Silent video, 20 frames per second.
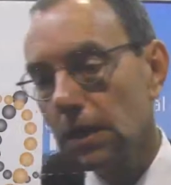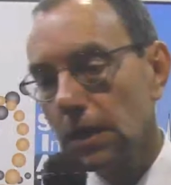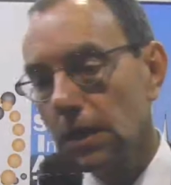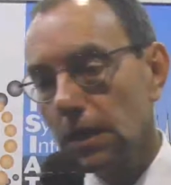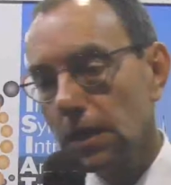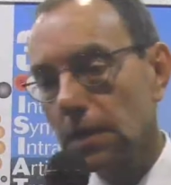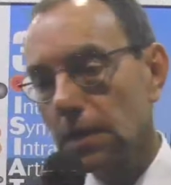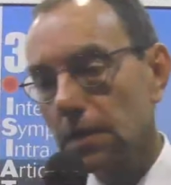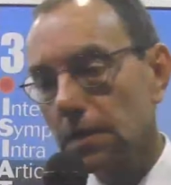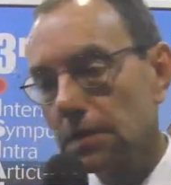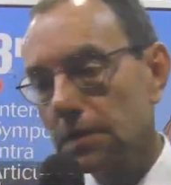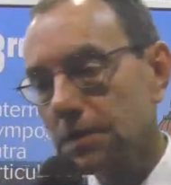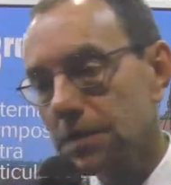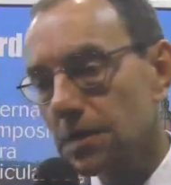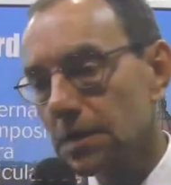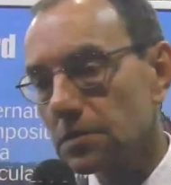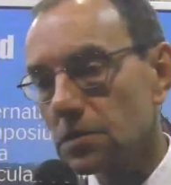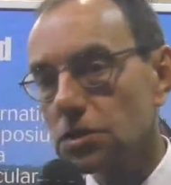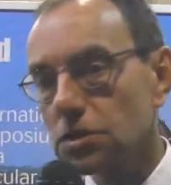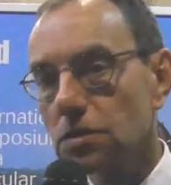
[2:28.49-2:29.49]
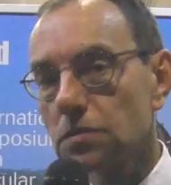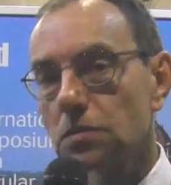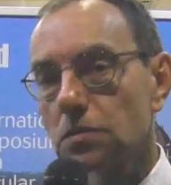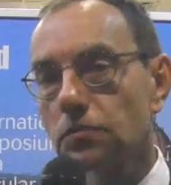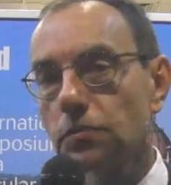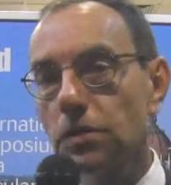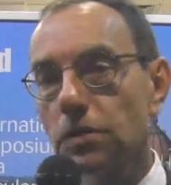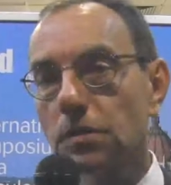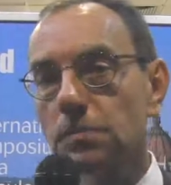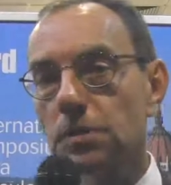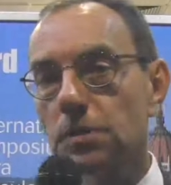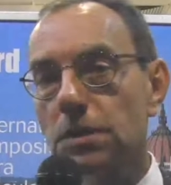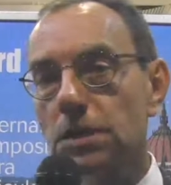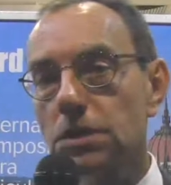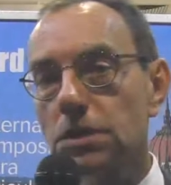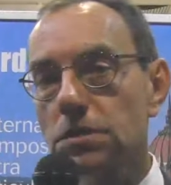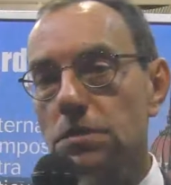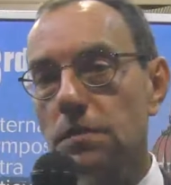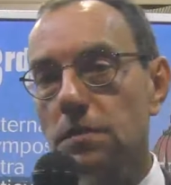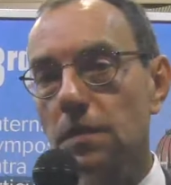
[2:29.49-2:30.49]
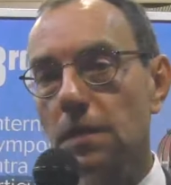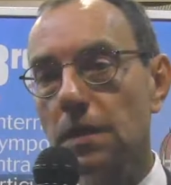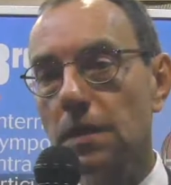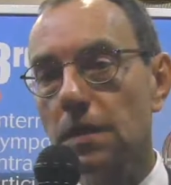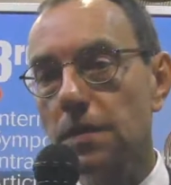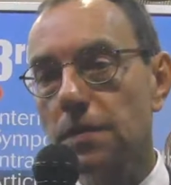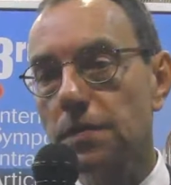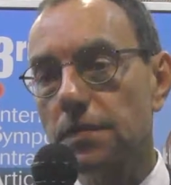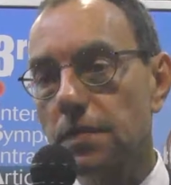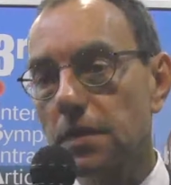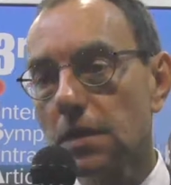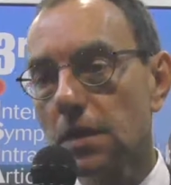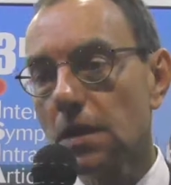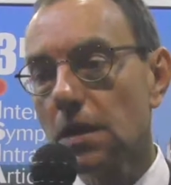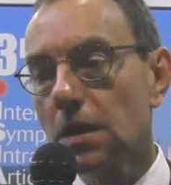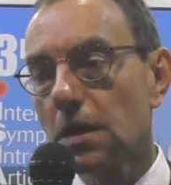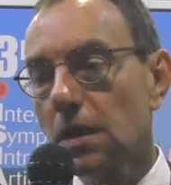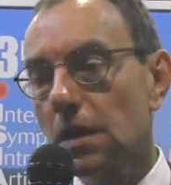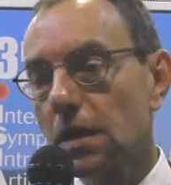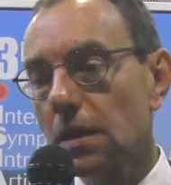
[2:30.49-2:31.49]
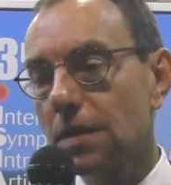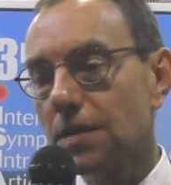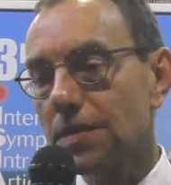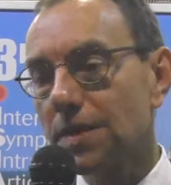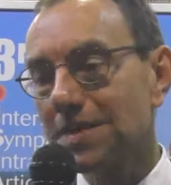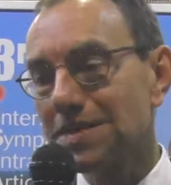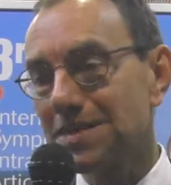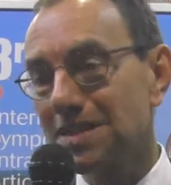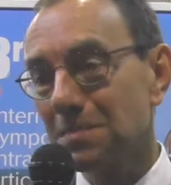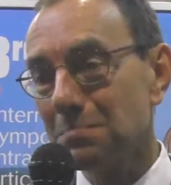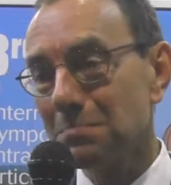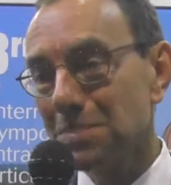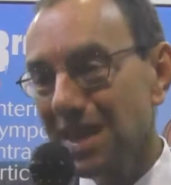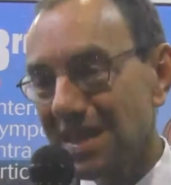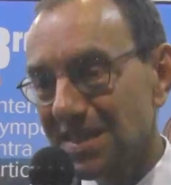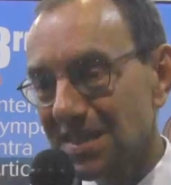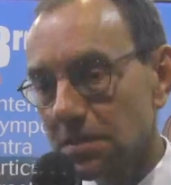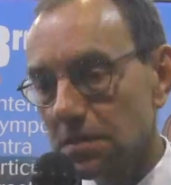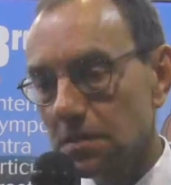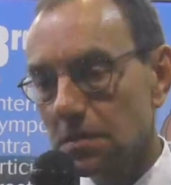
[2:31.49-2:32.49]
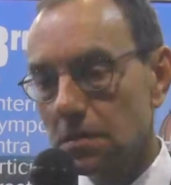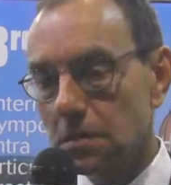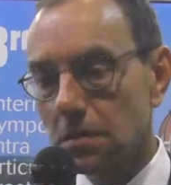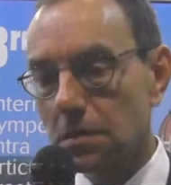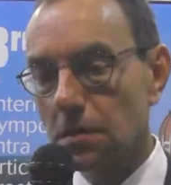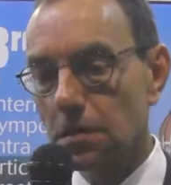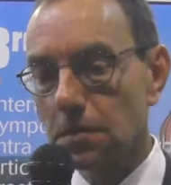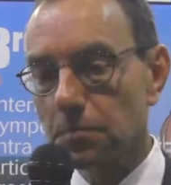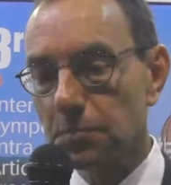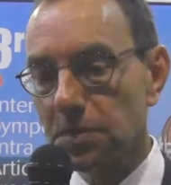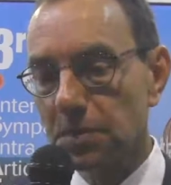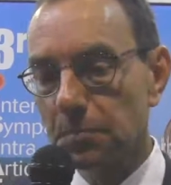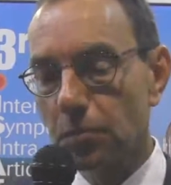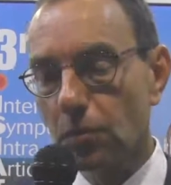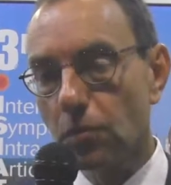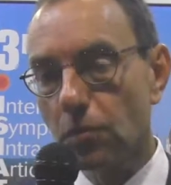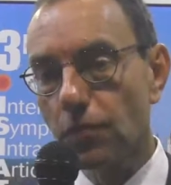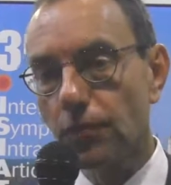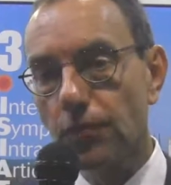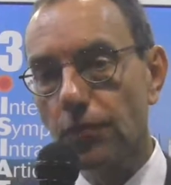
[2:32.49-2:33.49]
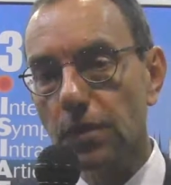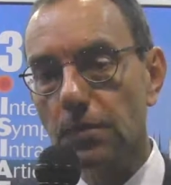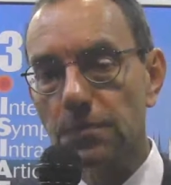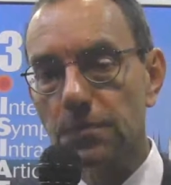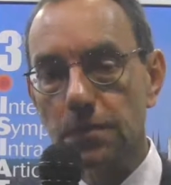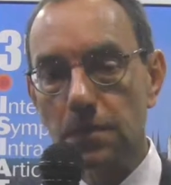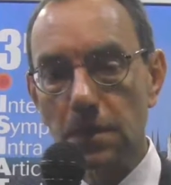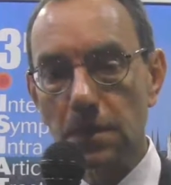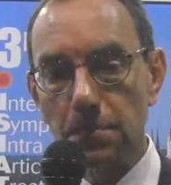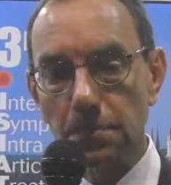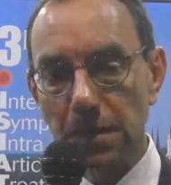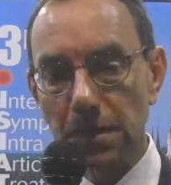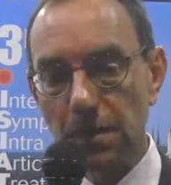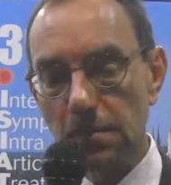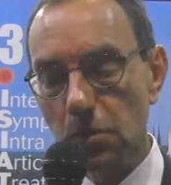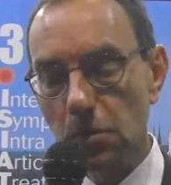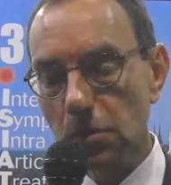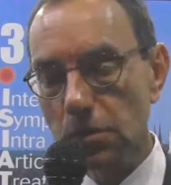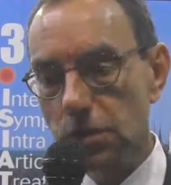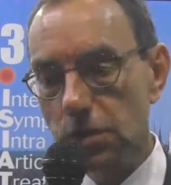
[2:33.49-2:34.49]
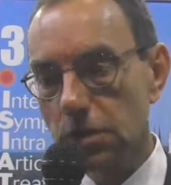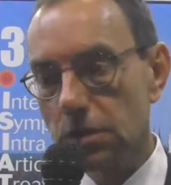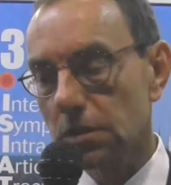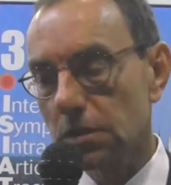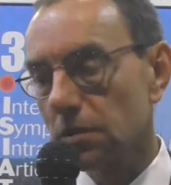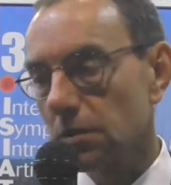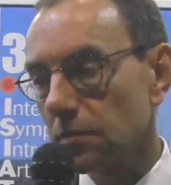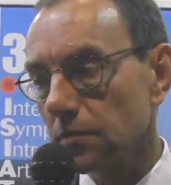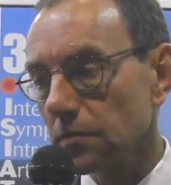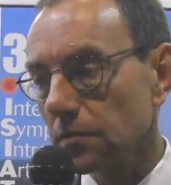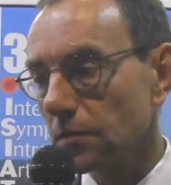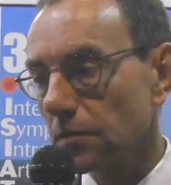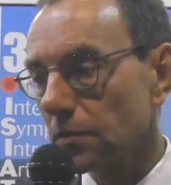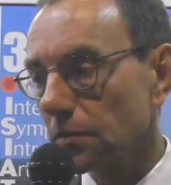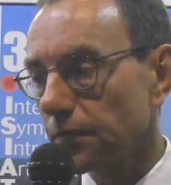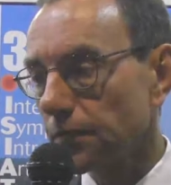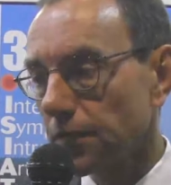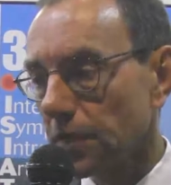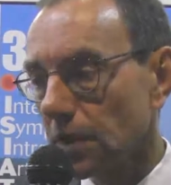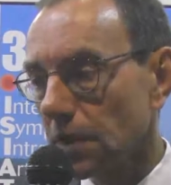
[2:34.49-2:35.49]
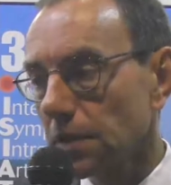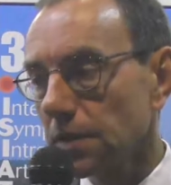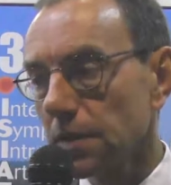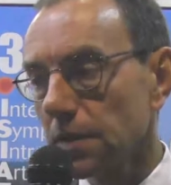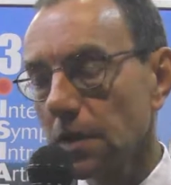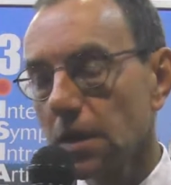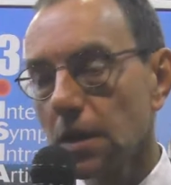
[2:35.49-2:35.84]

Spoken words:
international recommendation is that they mixed people from the epidemiologic field,